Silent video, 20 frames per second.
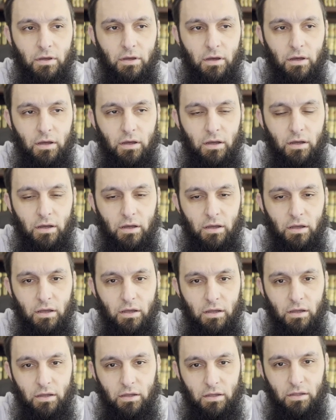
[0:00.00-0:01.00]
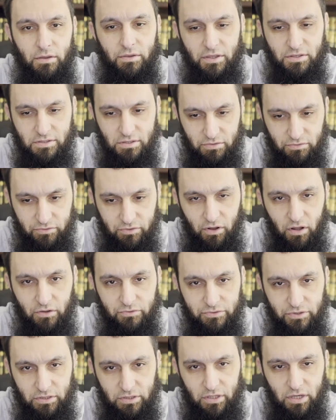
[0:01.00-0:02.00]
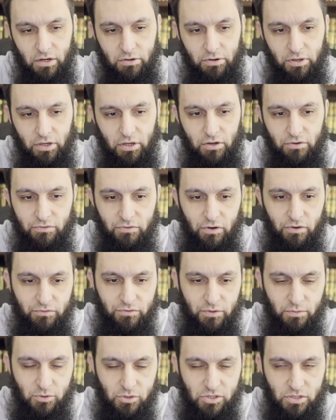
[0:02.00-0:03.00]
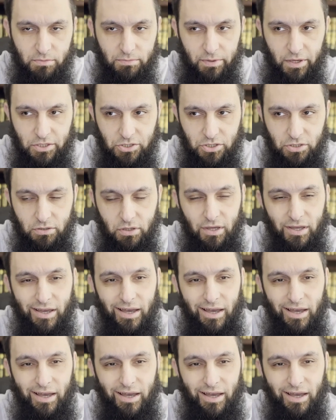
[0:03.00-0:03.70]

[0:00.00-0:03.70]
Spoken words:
that's involved in caring of the Muslim patient.